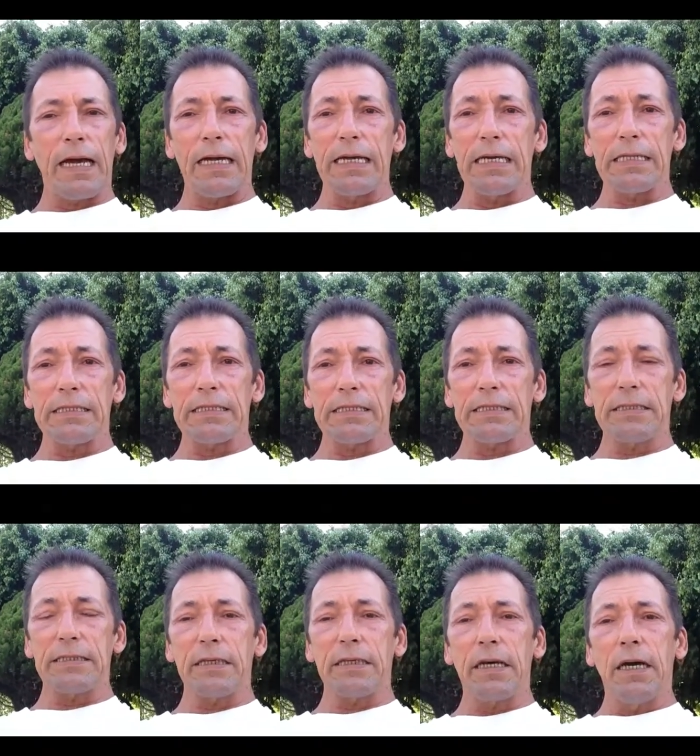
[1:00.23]

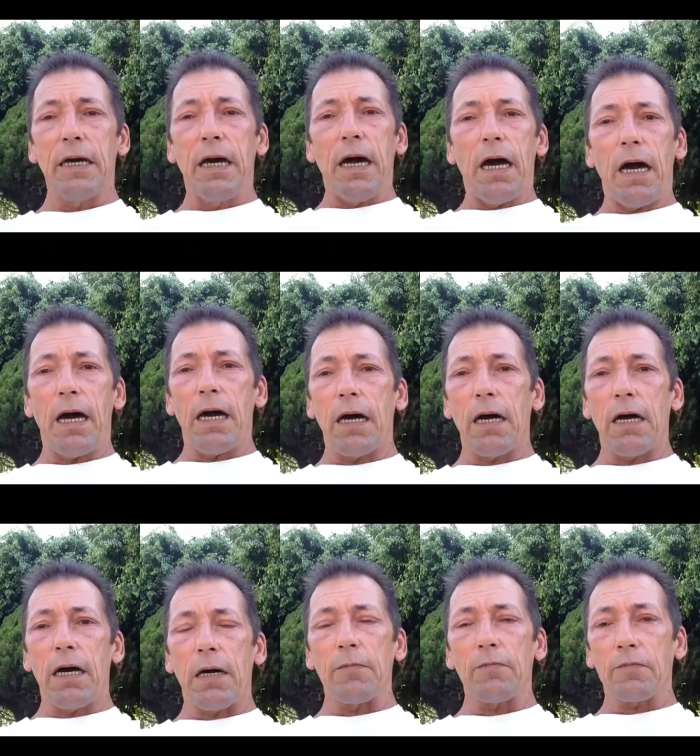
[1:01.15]
It's
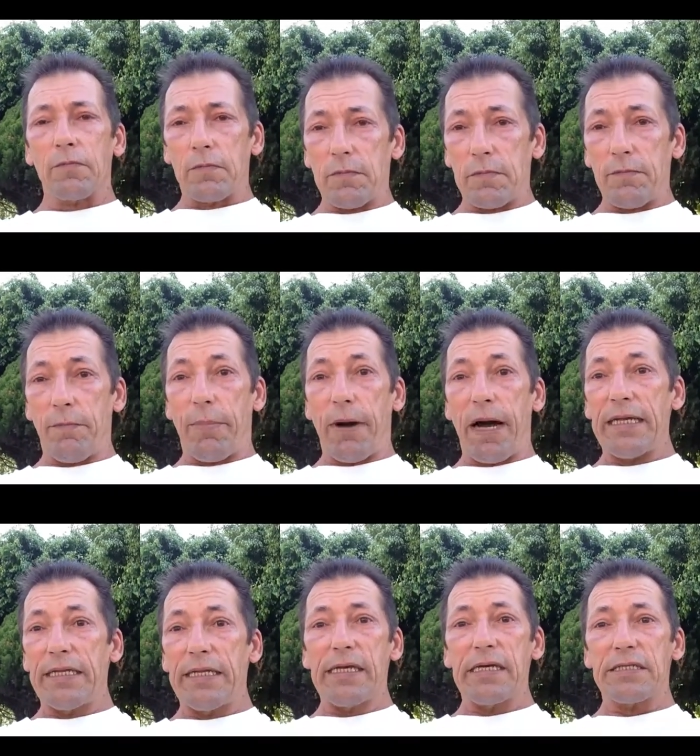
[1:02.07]
uh,
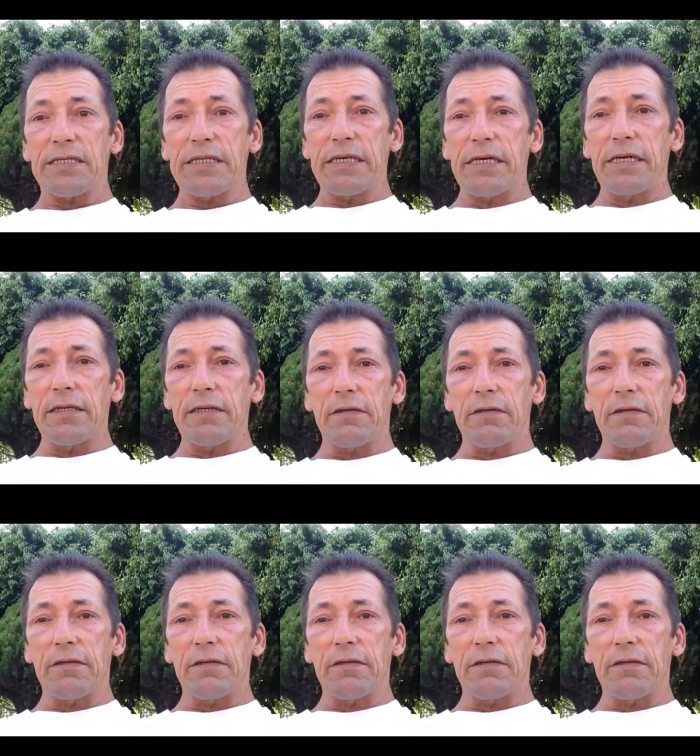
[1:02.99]
by D S D